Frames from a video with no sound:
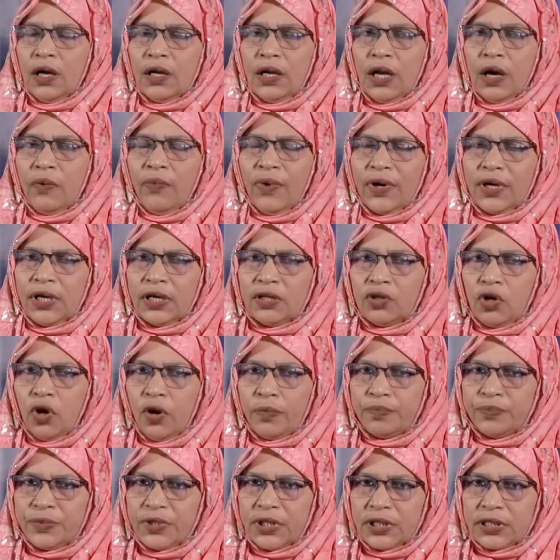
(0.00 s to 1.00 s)
Now, what are the
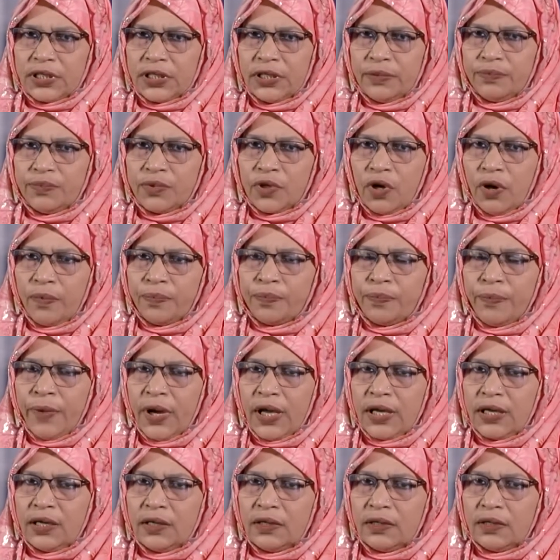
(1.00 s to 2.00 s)
objectives of
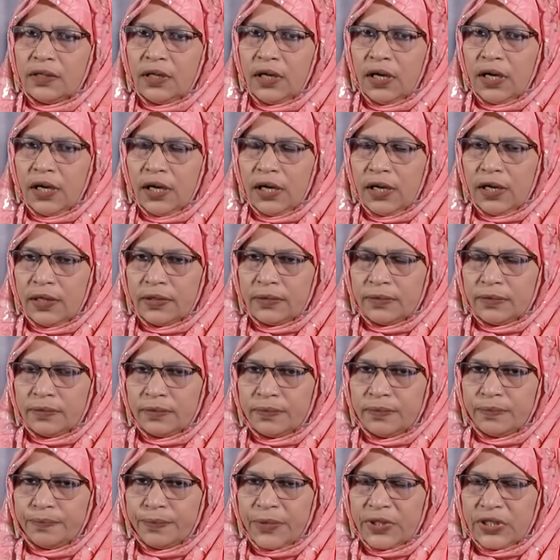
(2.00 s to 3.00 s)
my
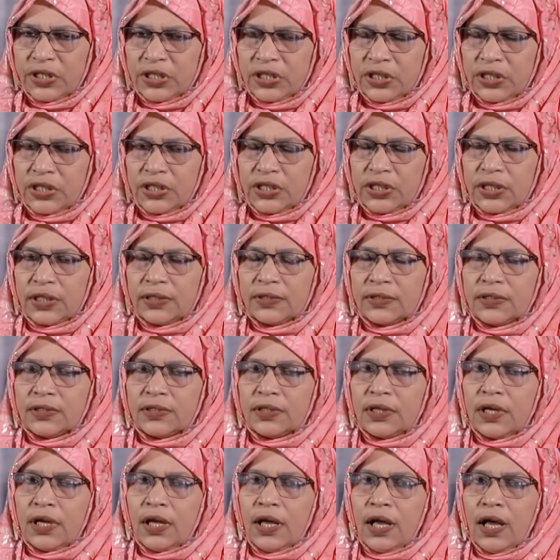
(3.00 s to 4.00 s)

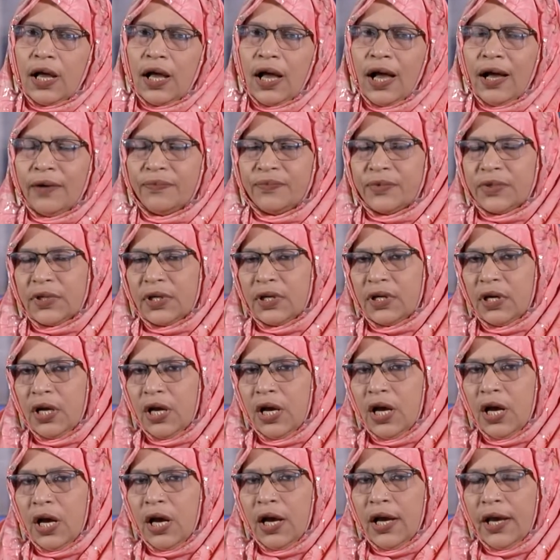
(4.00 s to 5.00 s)
presentations? After
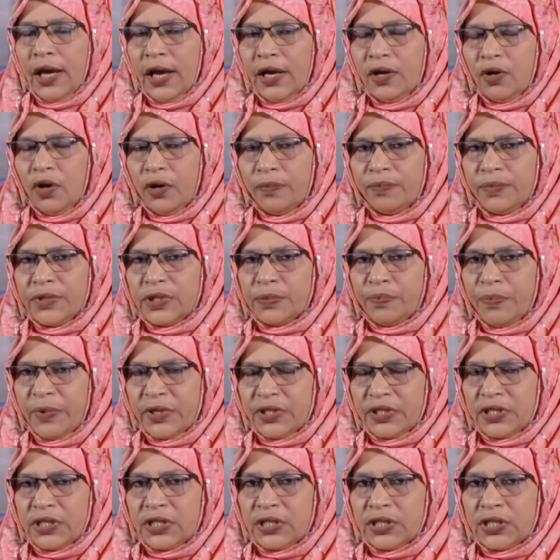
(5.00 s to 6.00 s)
end of this
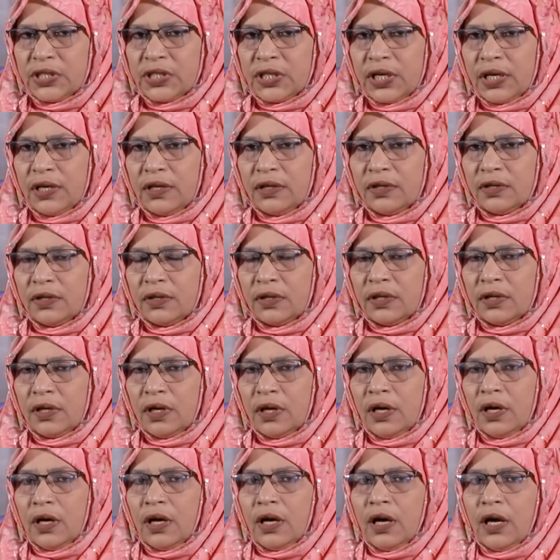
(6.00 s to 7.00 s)
presentation,
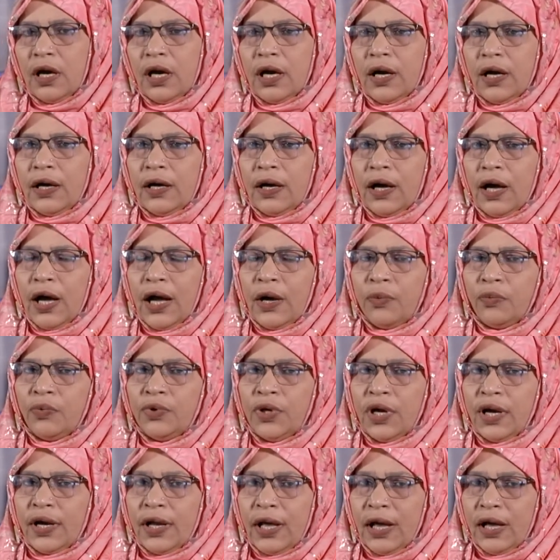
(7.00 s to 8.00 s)

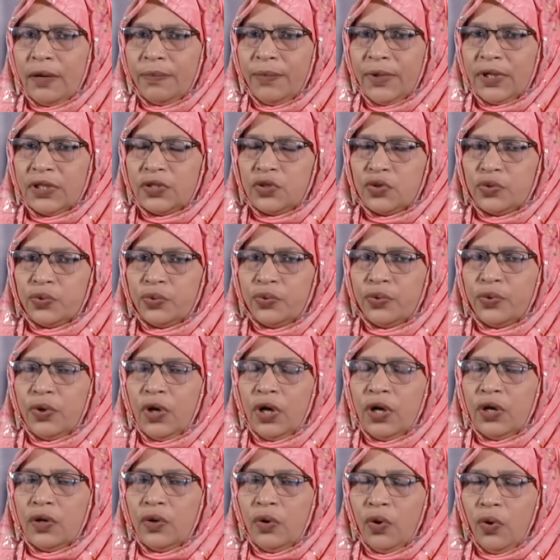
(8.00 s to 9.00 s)
we are able to
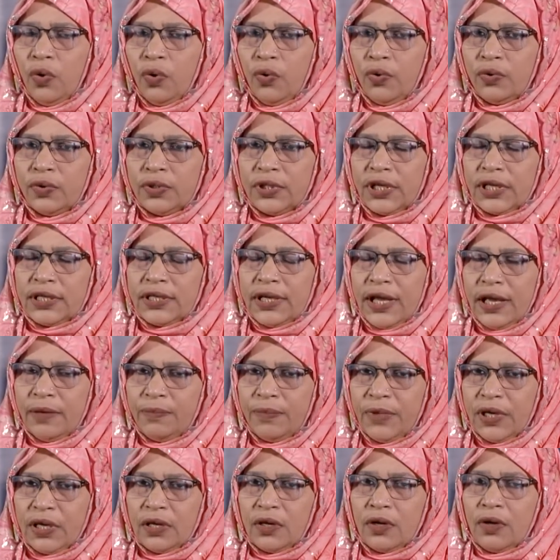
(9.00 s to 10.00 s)
know the
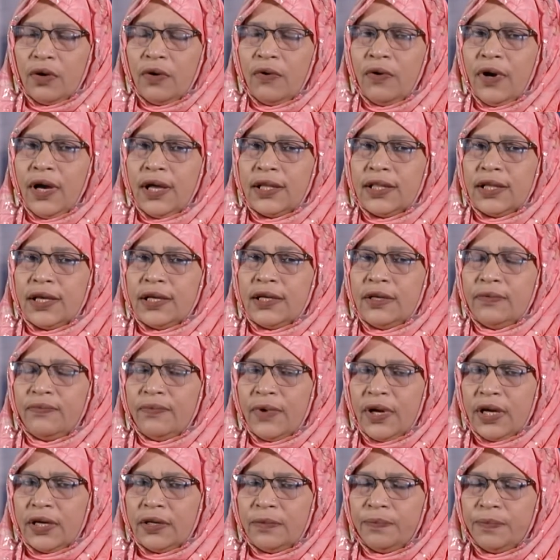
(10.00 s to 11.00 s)
timing where the
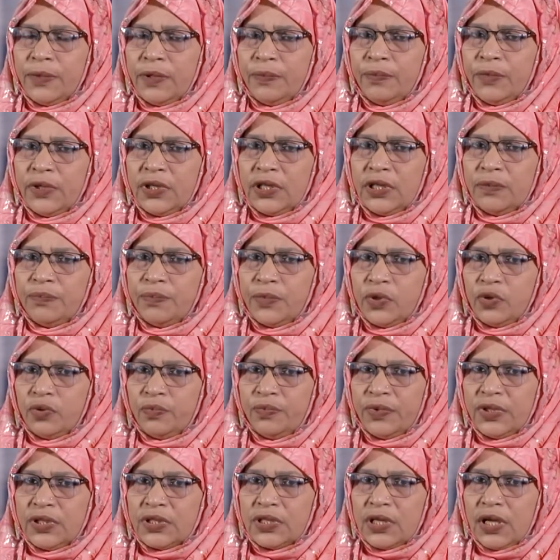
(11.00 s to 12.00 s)
different primitive
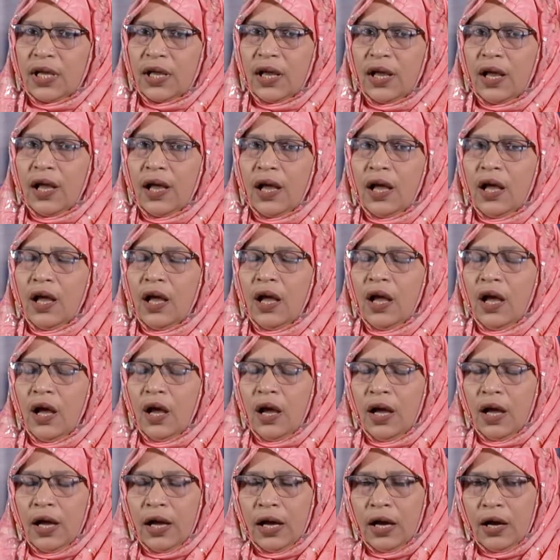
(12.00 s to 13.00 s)
tube is
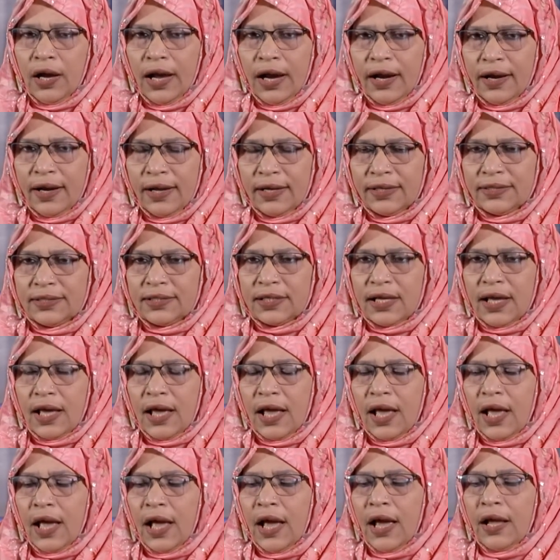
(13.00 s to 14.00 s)
arise,
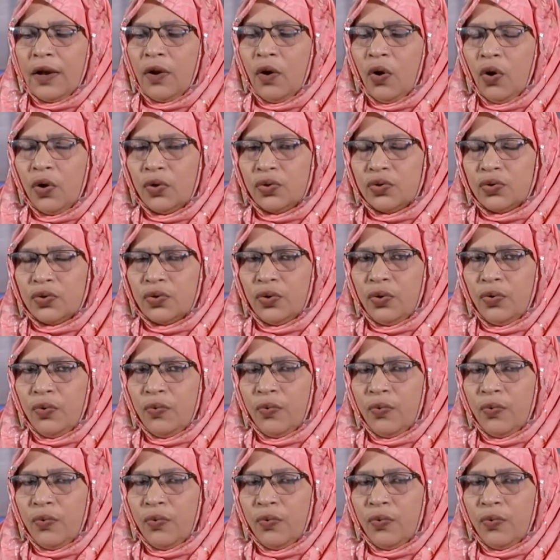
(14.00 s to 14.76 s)
and also